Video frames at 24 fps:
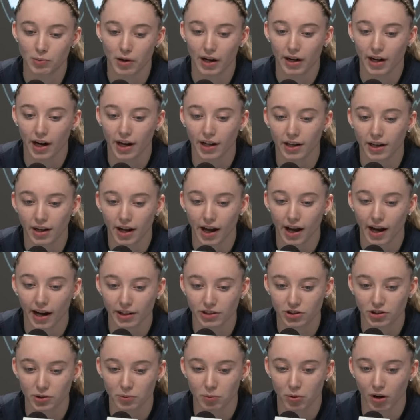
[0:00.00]
I kind of
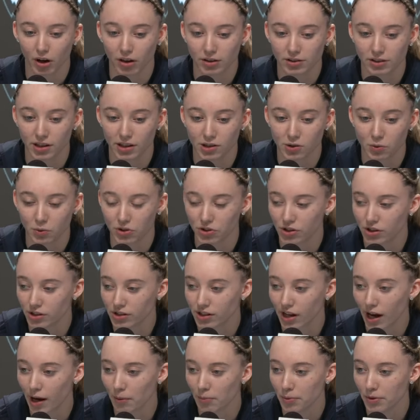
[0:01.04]
actually processed what
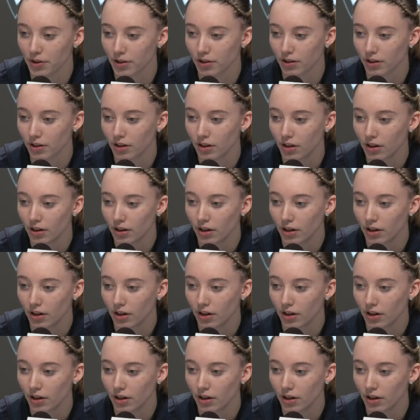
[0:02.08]
just happened.